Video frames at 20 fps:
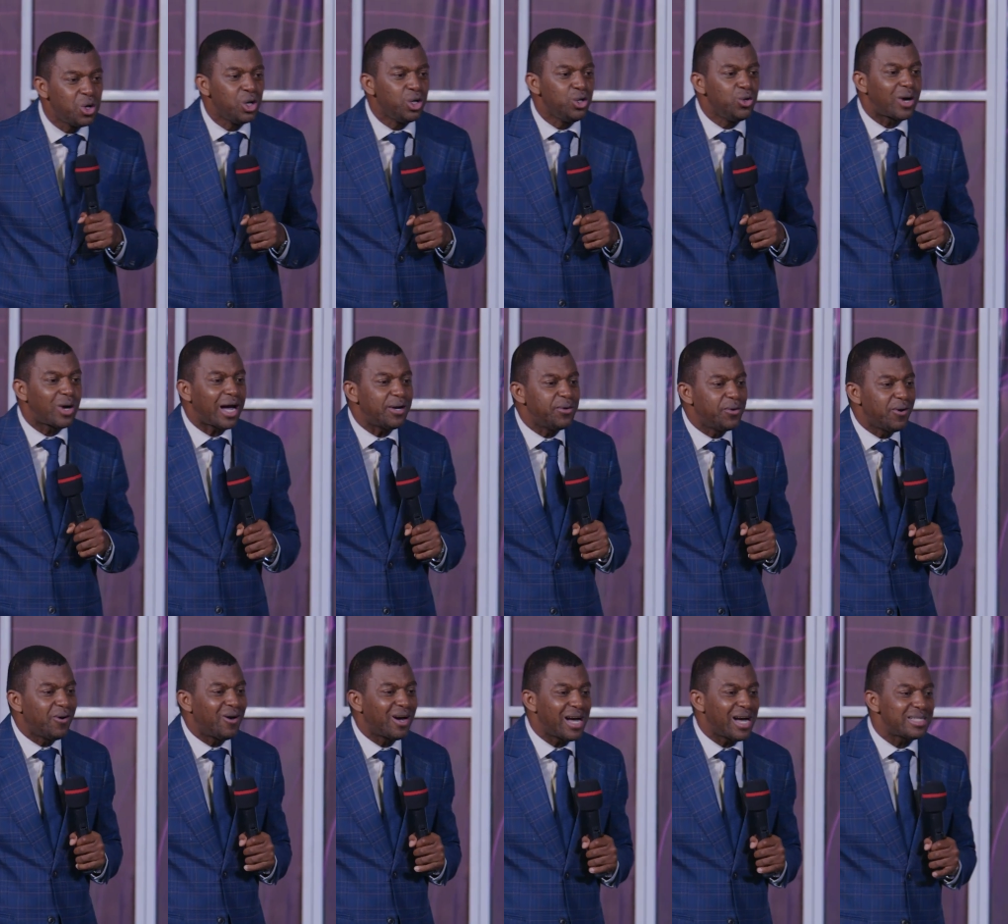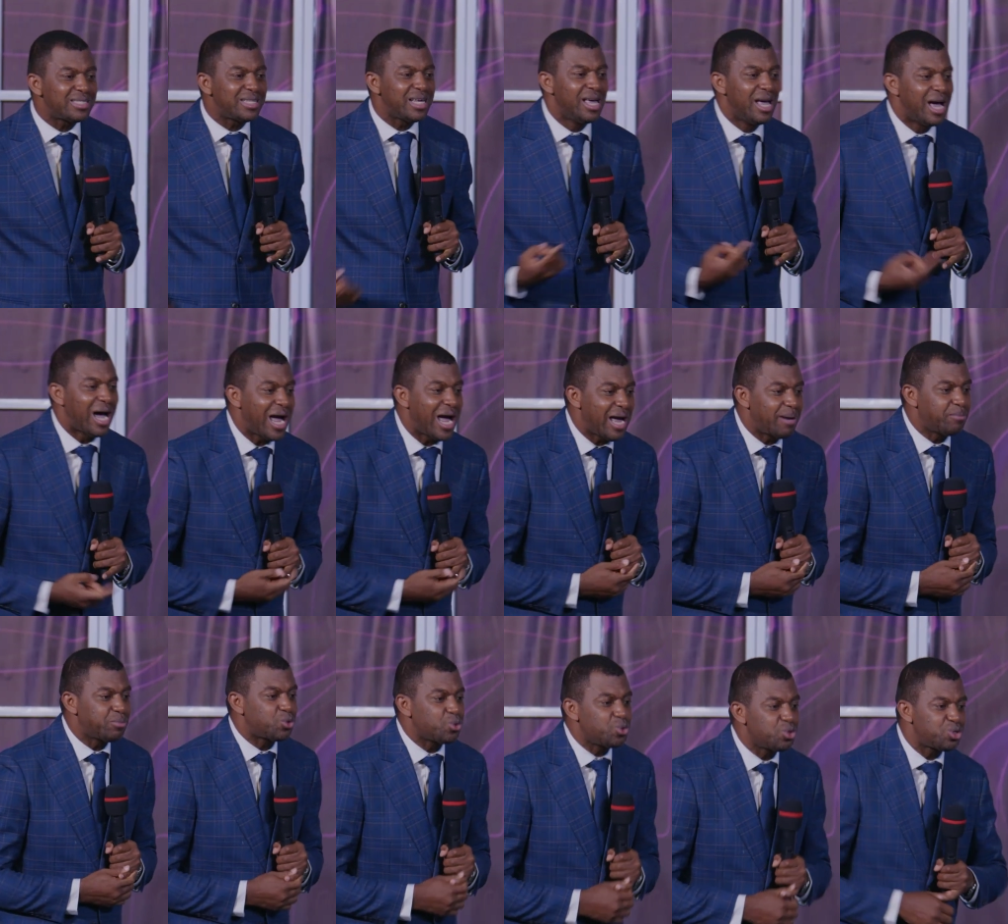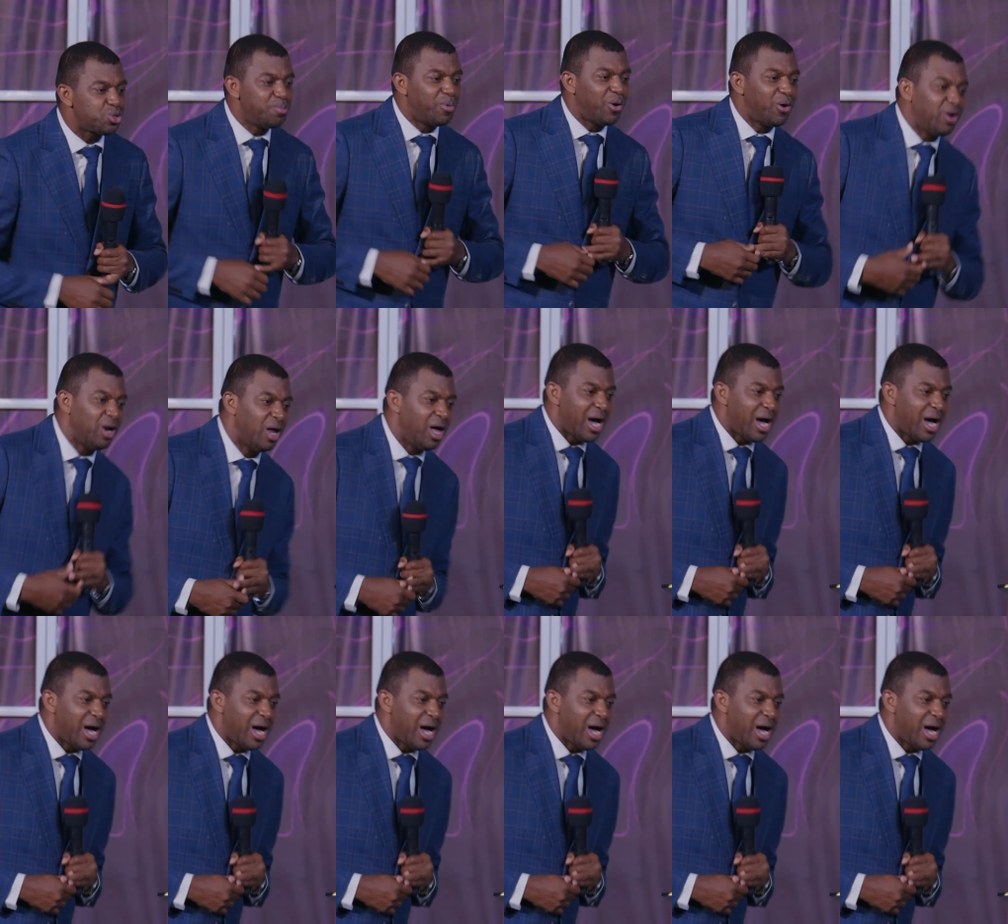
you can no longer say, I am too small,